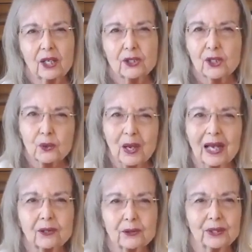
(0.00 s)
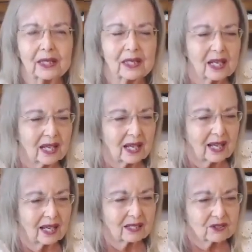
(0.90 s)
200.
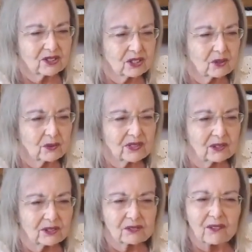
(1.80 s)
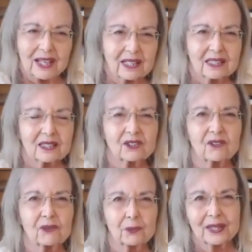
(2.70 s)
And so they're divided into
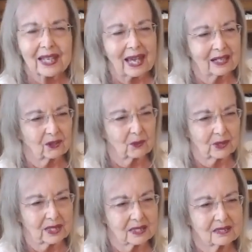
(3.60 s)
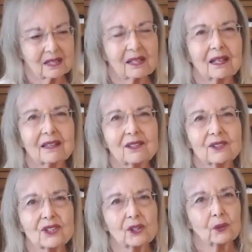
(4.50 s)
three categories
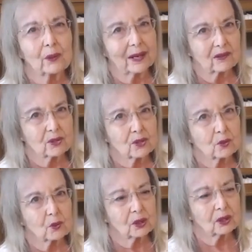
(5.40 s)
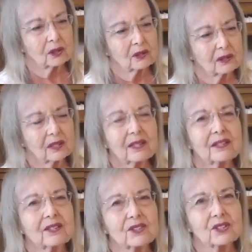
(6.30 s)
there's the ground squirrel,
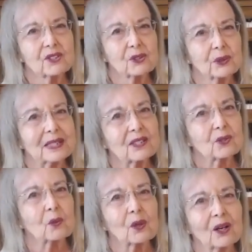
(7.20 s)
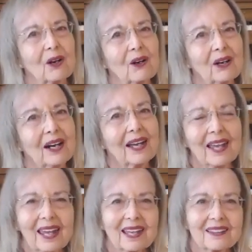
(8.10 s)
there's the tree squirrel,
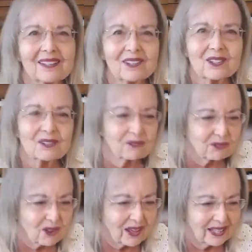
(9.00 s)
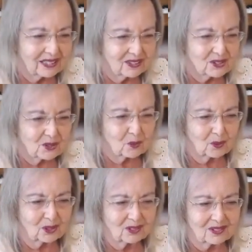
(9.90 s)
and there's the flying
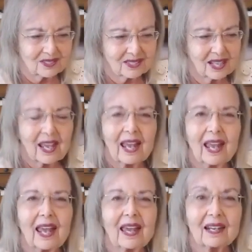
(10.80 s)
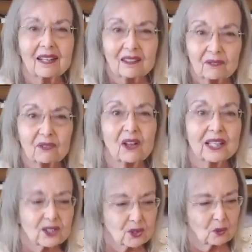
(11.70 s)
squirrels. And in the
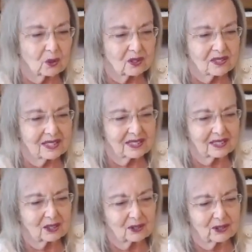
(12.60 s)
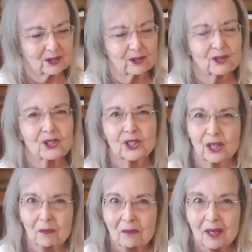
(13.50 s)
flying squirrels, it includes
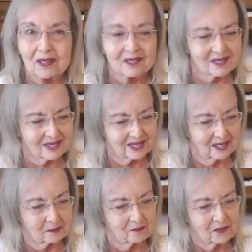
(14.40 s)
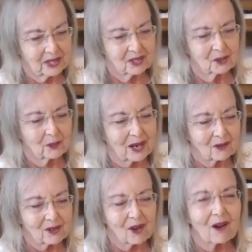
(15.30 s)
chipmunks and
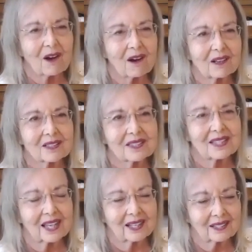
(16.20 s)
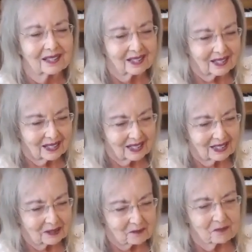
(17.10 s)
groundhogs and
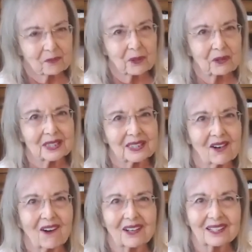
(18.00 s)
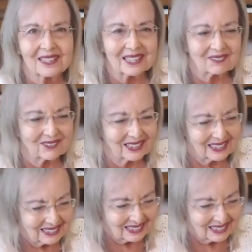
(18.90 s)
um, prairie dogs, even.